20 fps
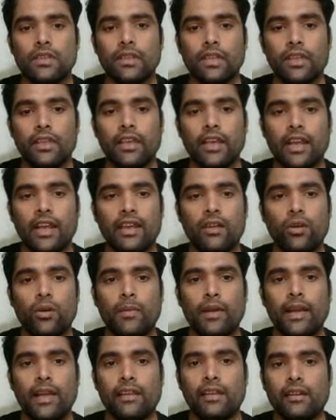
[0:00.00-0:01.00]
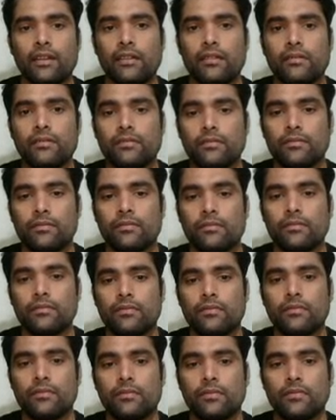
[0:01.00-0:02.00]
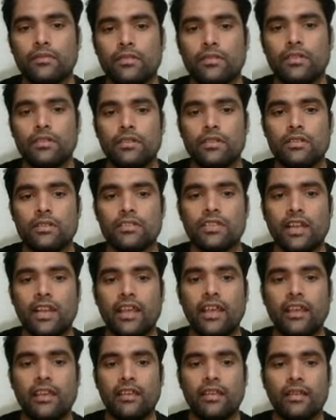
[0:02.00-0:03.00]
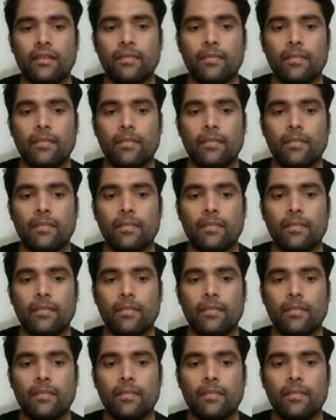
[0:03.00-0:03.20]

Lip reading: Here I go, my dear. Chale.